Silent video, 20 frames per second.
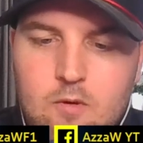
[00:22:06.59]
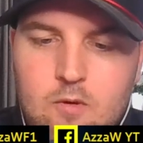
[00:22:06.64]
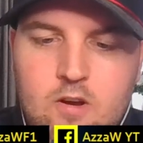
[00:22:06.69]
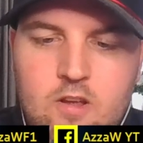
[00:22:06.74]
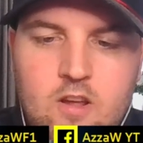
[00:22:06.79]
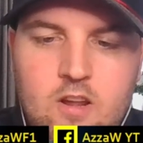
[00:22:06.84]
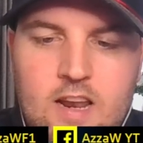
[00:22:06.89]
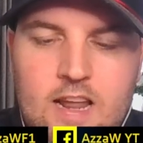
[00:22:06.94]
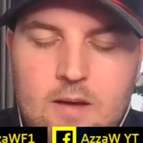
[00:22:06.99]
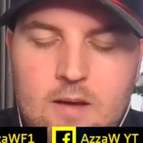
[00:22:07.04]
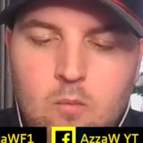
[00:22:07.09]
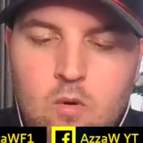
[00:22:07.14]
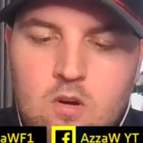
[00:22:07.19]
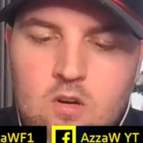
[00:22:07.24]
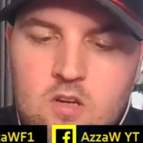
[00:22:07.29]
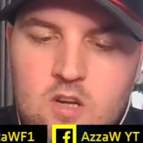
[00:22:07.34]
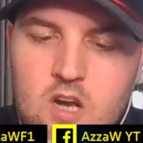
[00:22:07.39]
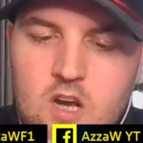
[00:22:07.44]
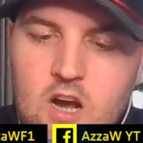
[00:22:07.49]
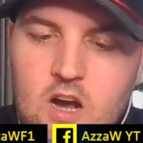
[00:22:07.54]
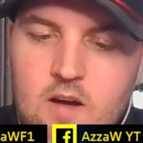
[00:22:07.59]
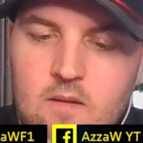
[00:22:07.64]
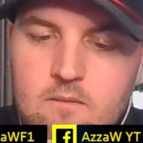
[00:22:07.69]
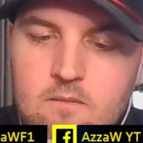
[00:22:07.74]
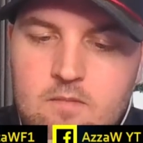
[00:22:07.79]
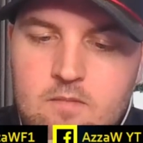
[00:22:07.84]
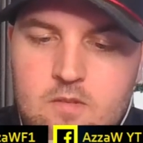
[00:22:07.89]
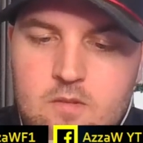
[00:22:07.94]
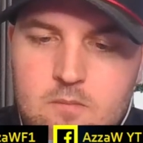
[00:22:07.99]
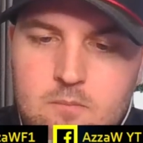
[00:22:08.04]
We're only going to lap one car.
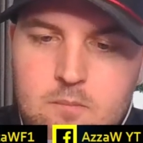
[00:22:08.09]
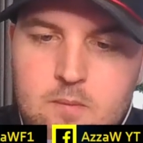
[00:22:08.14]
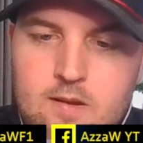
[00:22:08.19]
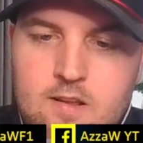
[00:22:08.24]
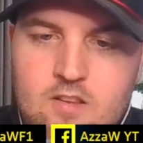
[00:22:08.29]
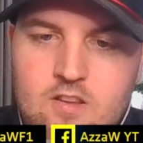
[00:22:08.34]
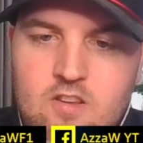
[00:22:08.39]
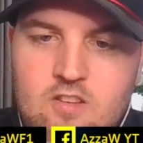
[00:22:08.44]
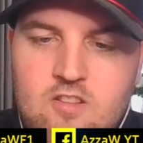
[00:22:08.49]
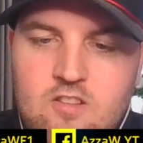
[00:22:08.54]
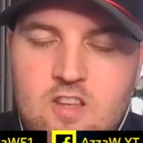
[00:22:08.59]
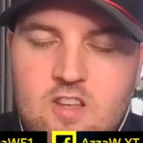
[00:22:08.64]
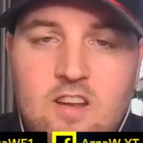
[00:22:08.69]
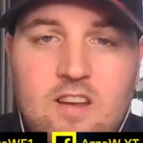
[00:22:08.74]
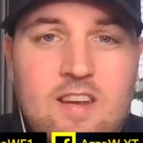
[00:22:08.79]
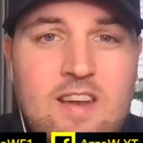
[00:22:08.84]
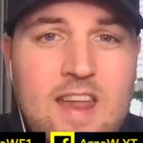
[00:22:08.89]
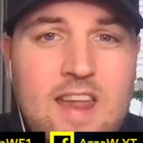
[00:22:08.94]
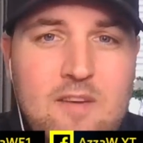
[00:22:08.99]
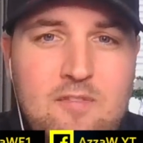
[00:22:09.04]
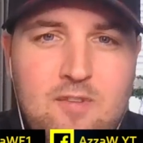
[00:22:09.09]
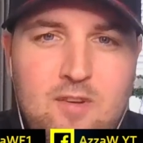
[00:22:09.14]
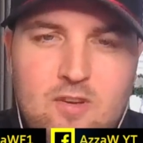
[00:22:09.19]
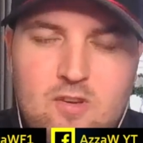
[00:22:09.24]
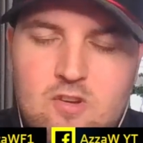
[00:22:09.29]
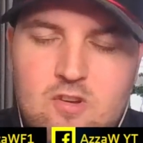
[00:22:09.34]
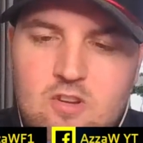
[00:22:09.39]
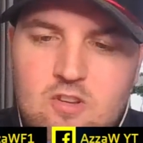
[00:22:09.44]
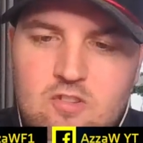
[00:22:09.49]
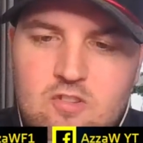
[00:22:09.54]
But it's a
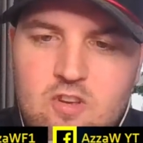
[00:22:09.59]
significant